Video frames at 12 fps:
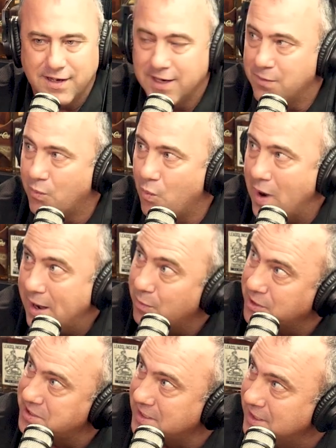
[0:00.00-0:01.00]
in way
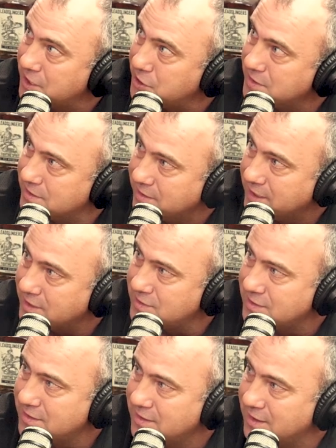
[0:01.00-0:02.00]
worse conditions than
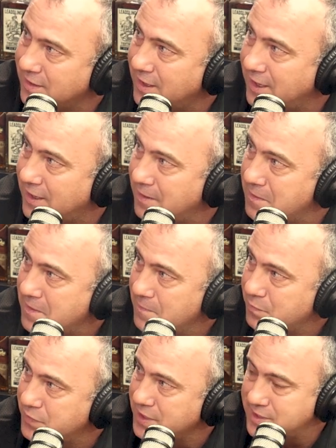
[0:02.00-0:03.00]
this.
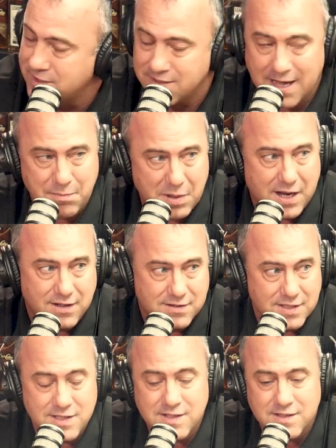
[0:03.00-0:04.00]
This is not bad.
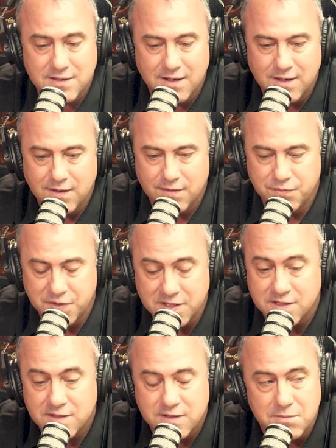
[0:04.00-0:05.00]
This is
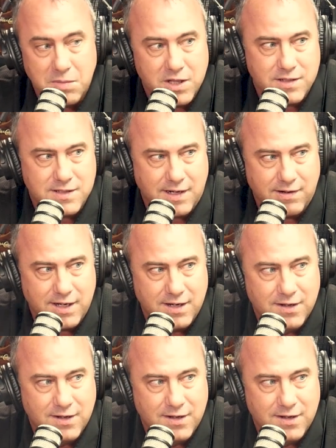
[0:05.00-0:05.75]
the military.